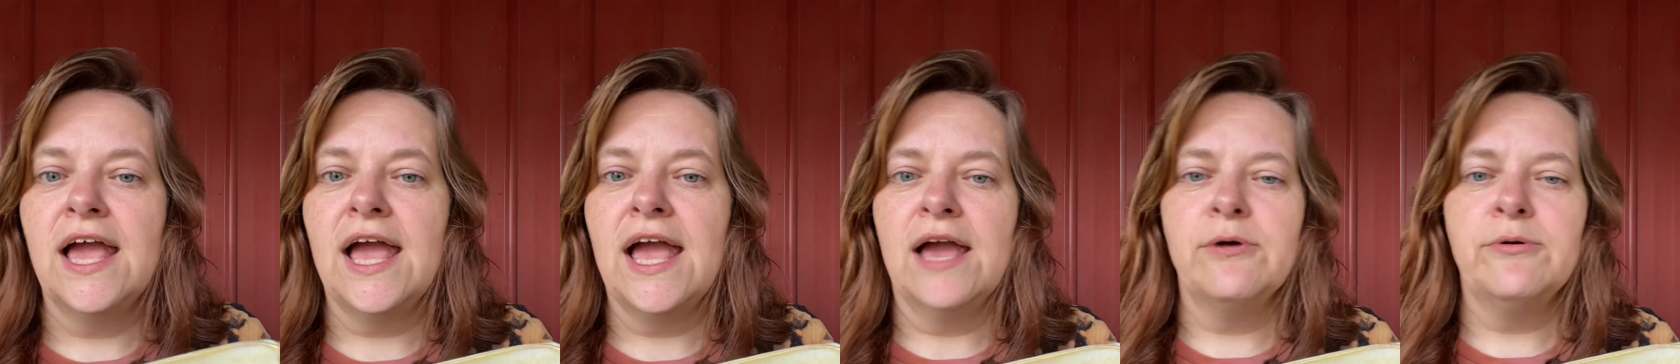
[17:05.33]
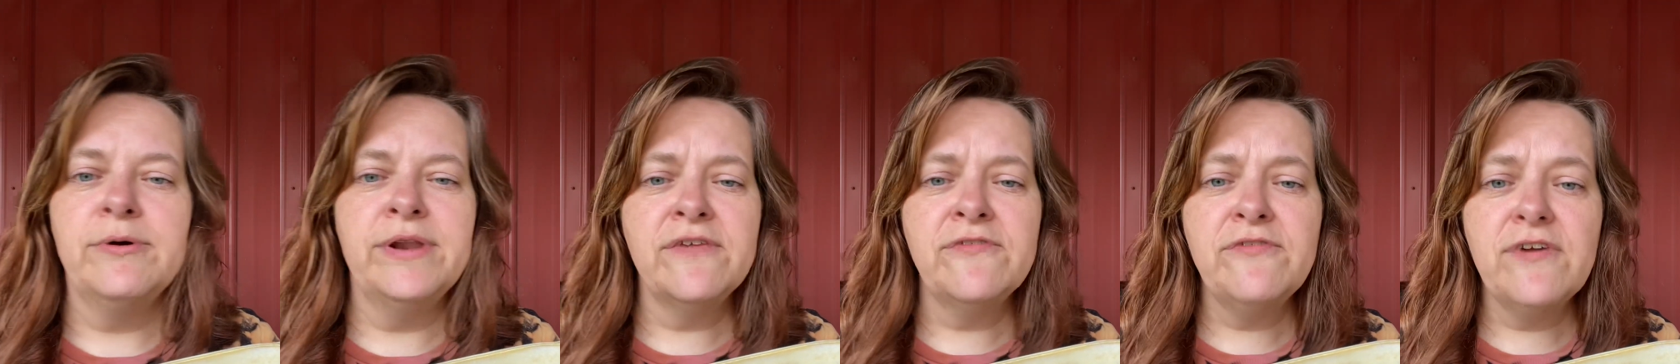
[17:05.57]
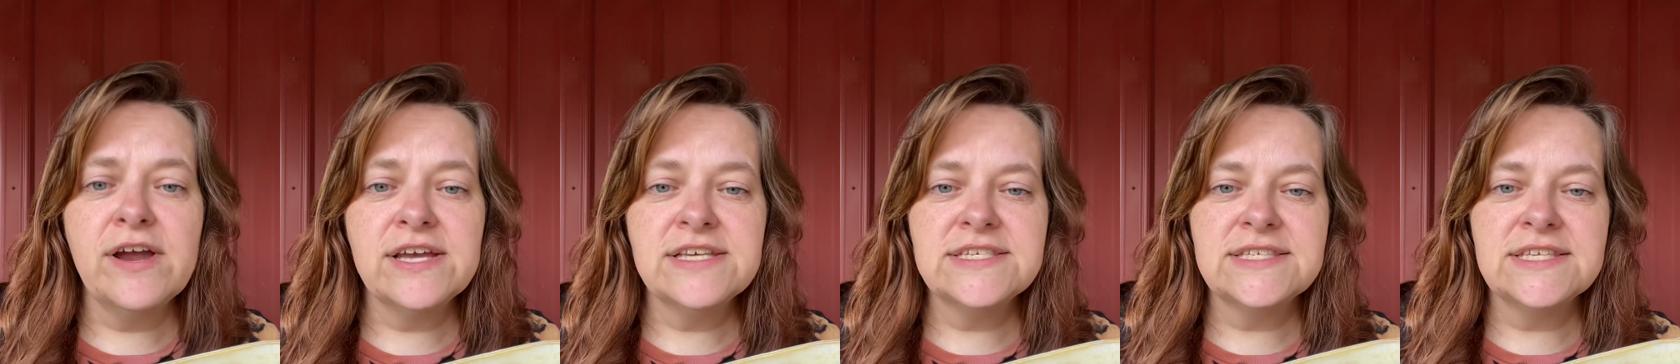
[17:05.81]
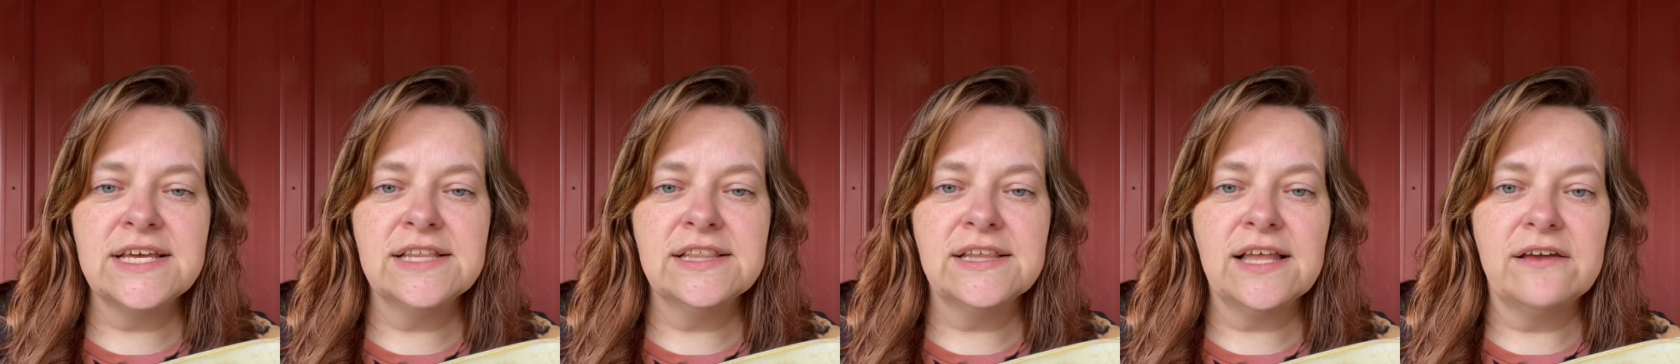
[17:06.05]
Whenever I
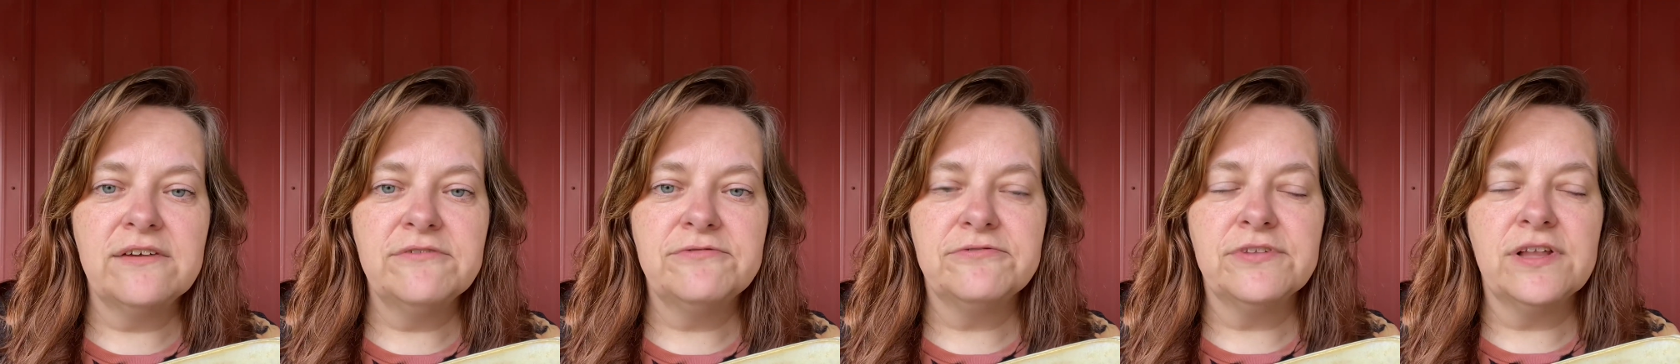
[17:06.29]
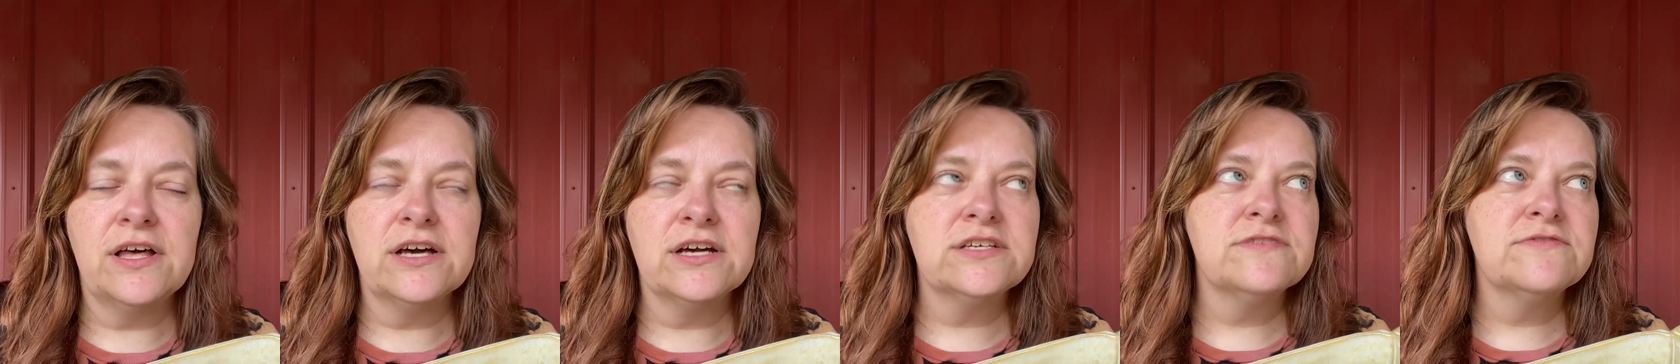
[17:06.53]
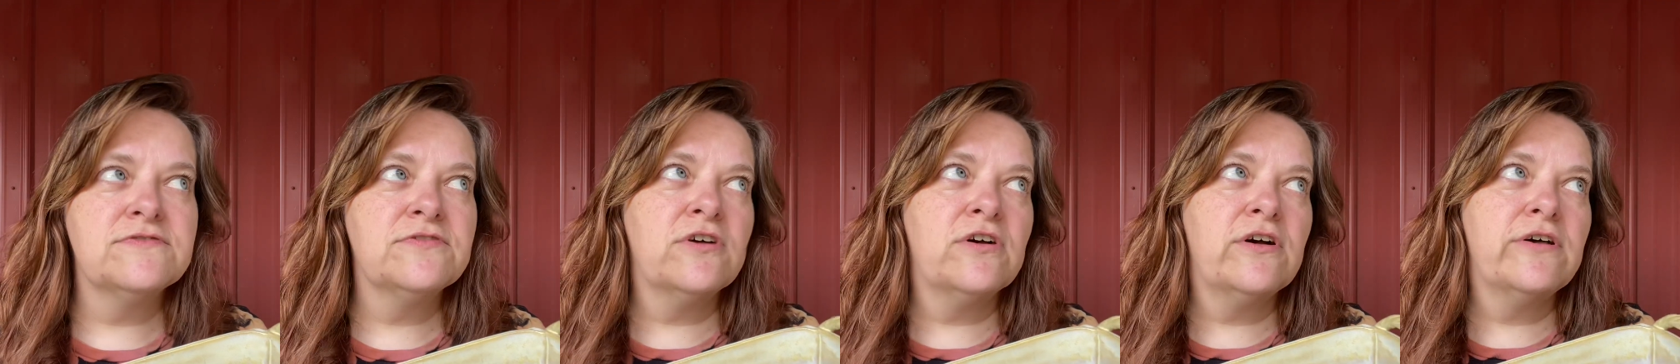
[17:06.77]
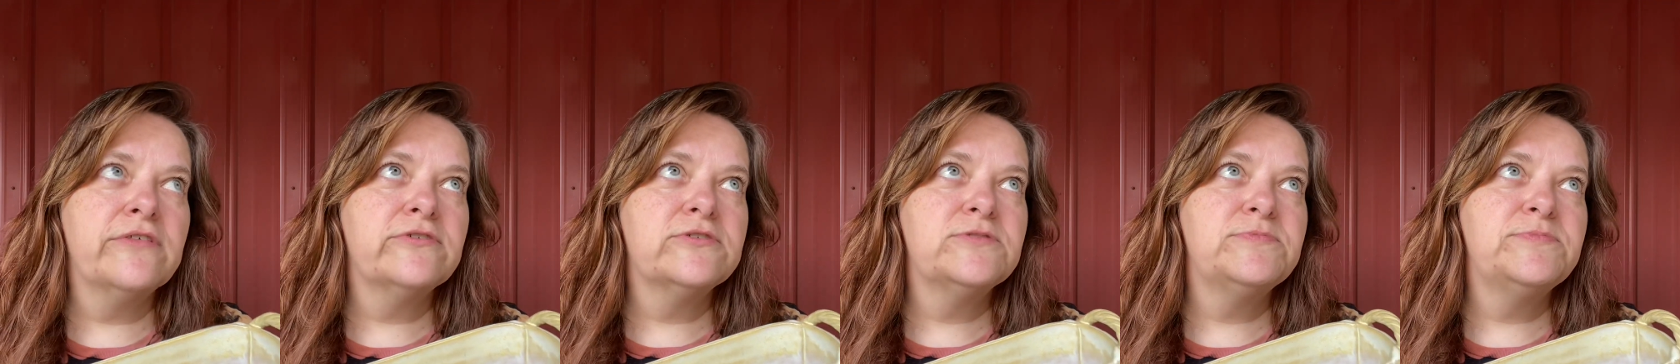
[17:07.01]
say light flux, for all
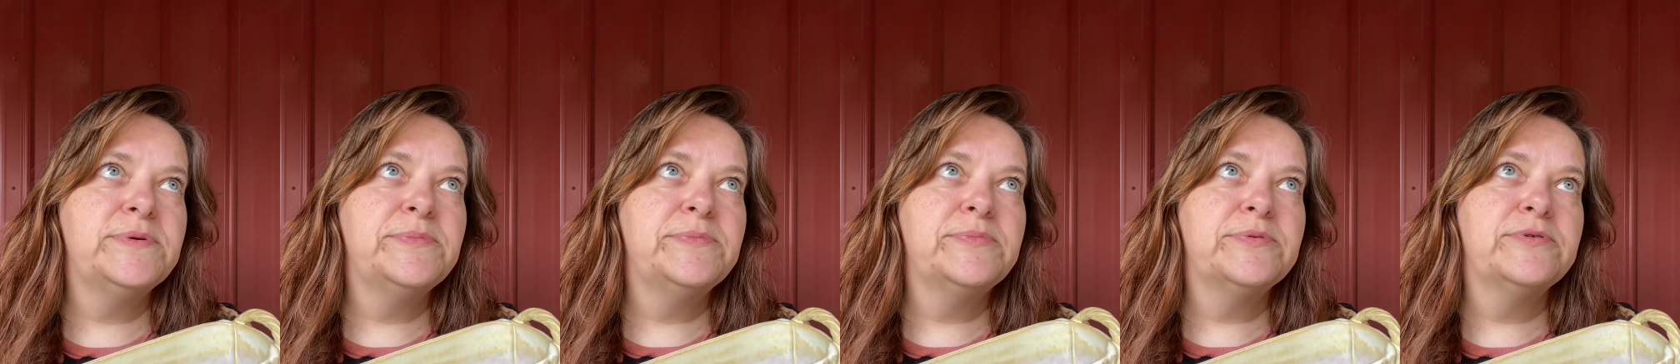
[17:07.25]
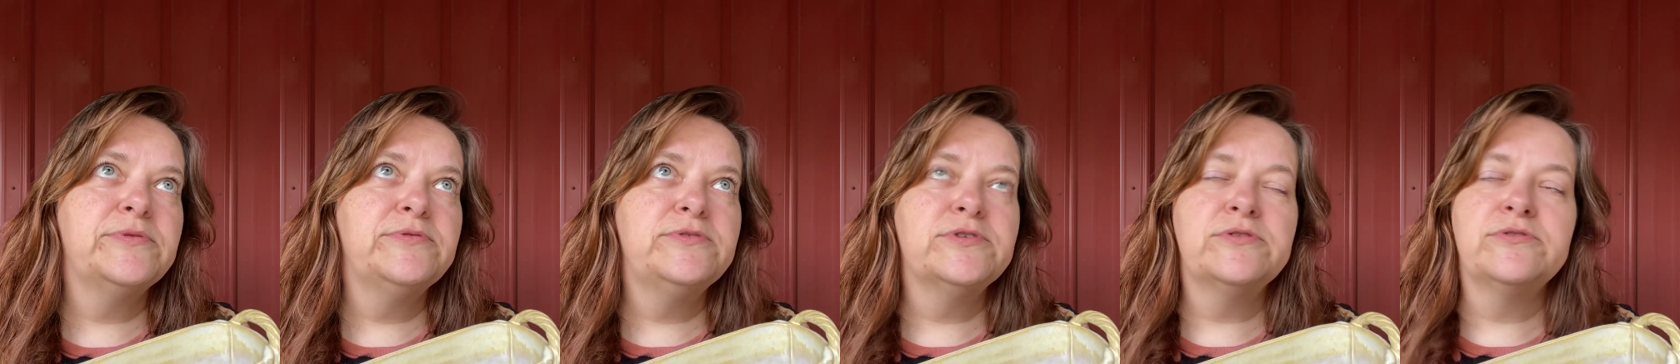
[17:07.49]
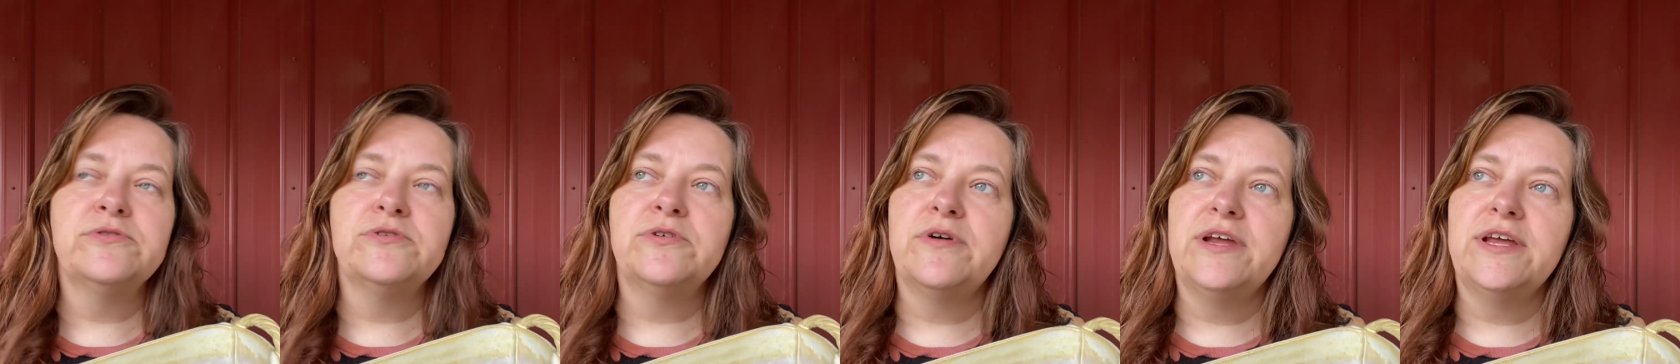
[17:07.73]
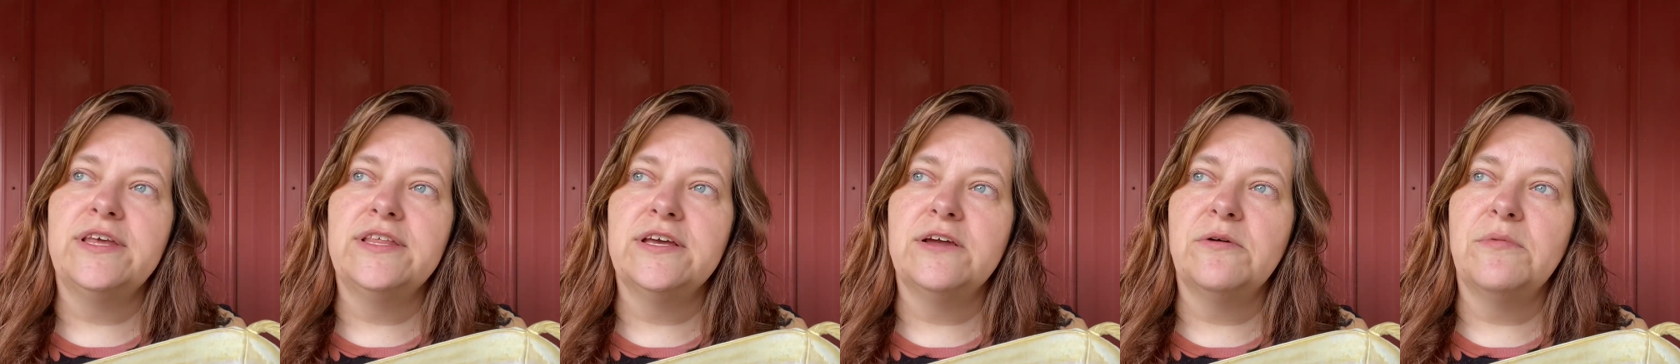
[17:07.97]
those people who don't know
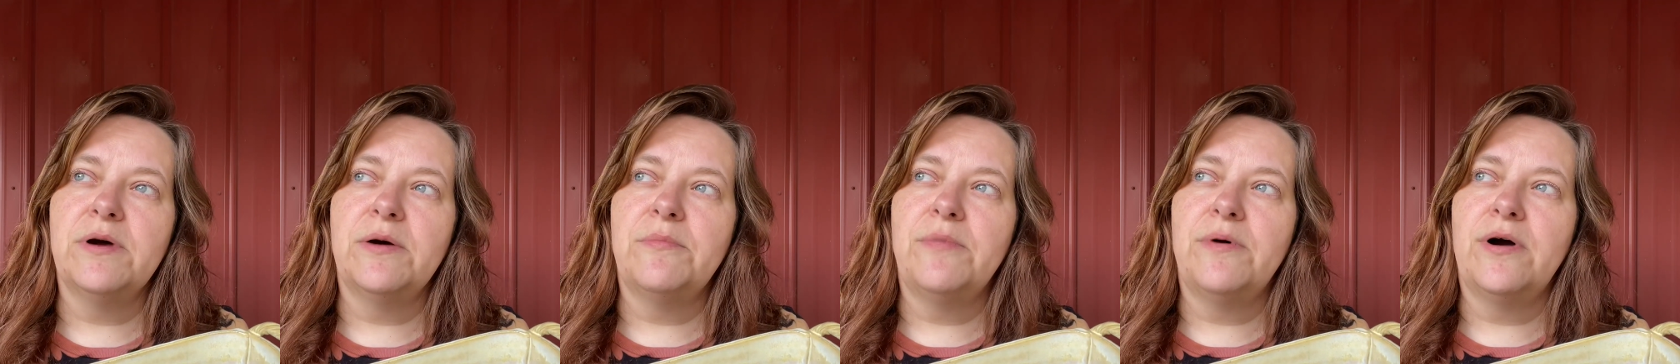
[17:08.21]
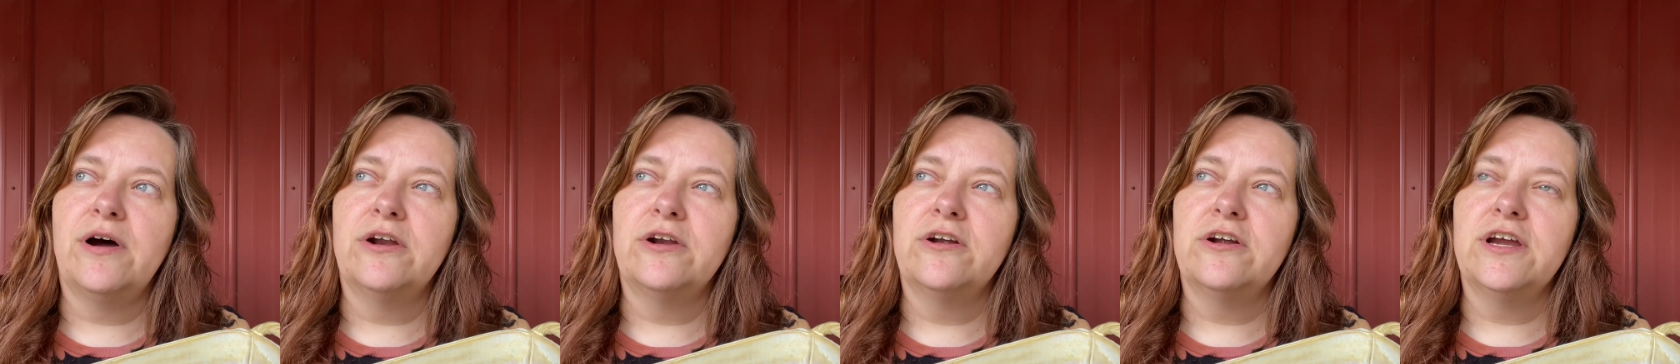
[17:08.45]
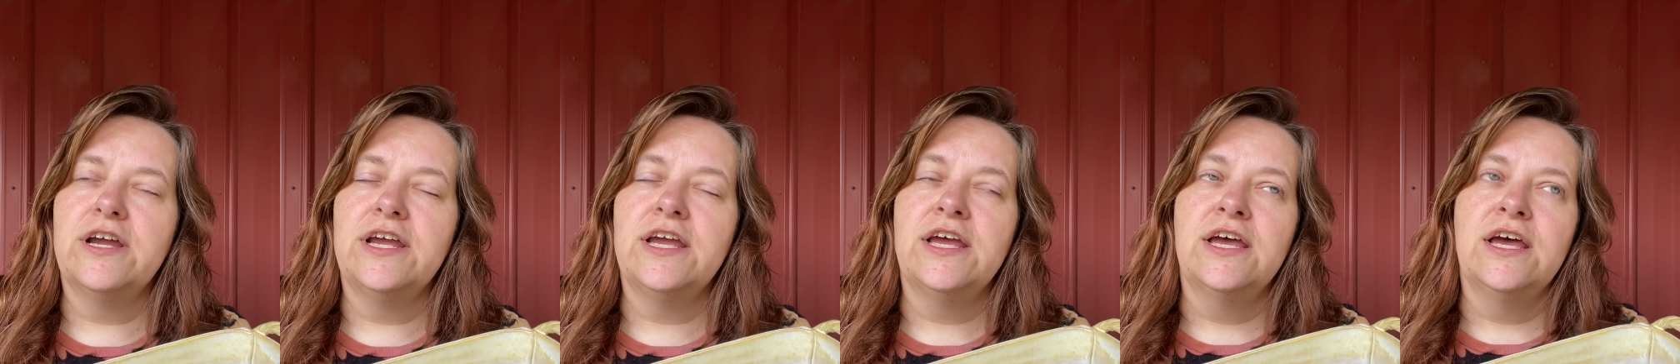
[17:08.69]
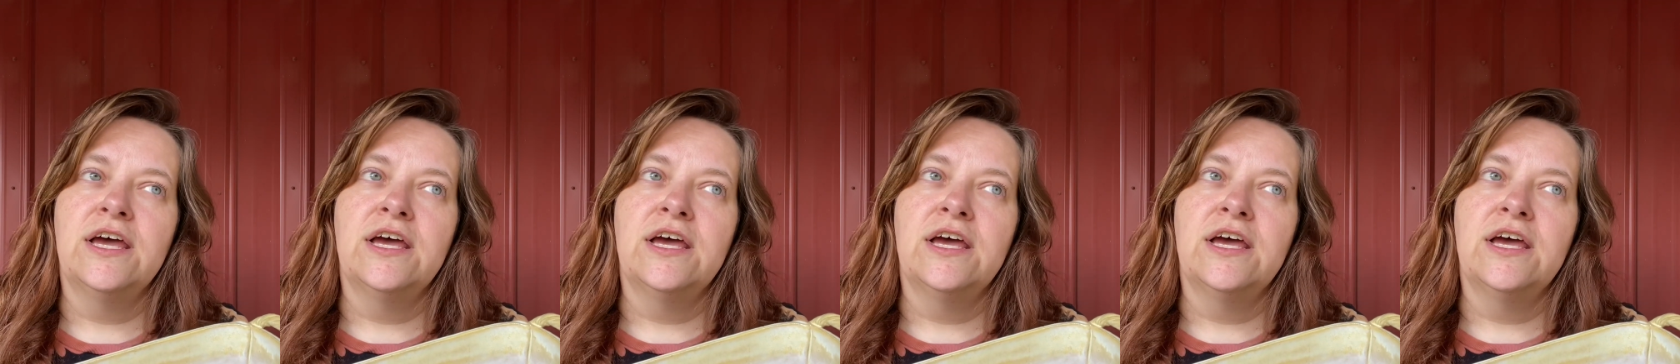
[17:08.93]
anything about pottery,